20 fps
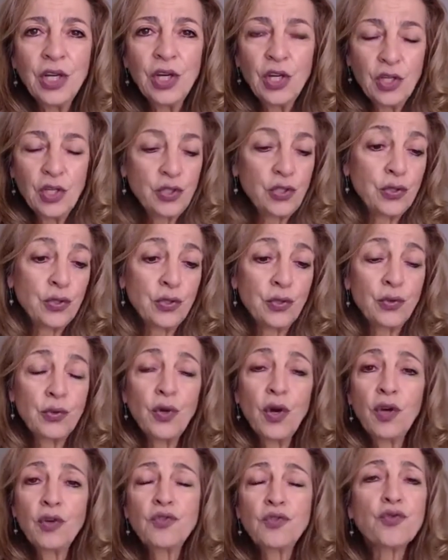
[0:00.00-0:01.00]
to
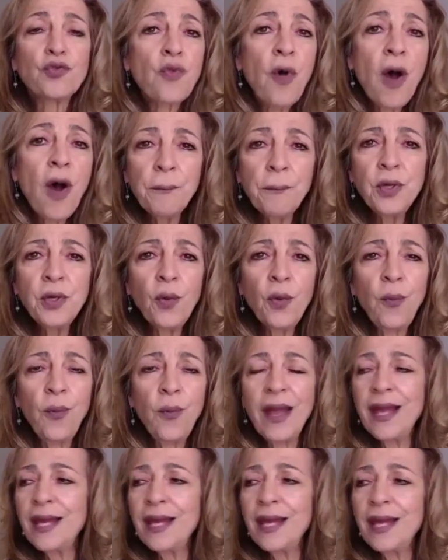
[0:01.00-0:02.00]
drop your
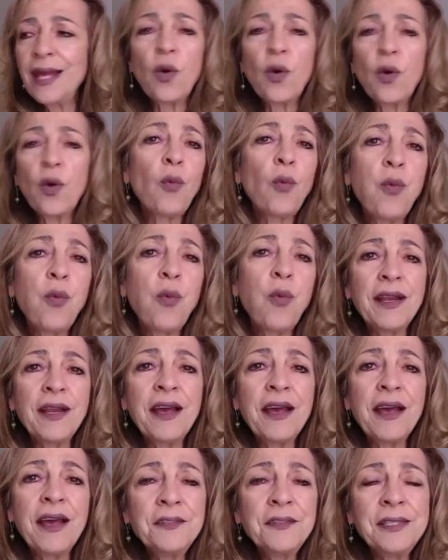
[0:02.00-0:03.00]
weight, or
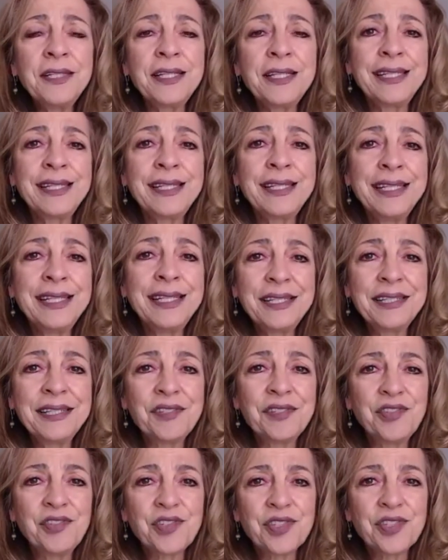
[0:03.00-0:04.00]
whatever it
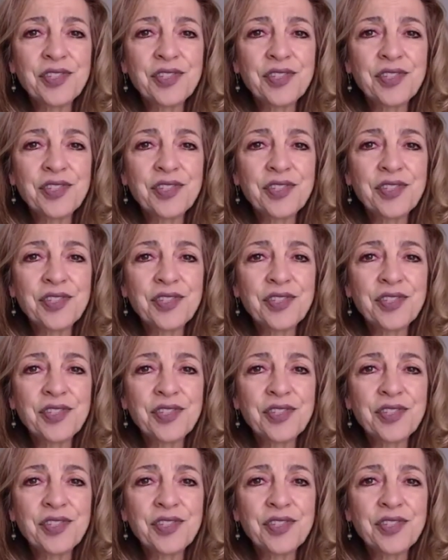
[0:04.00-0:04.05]
is,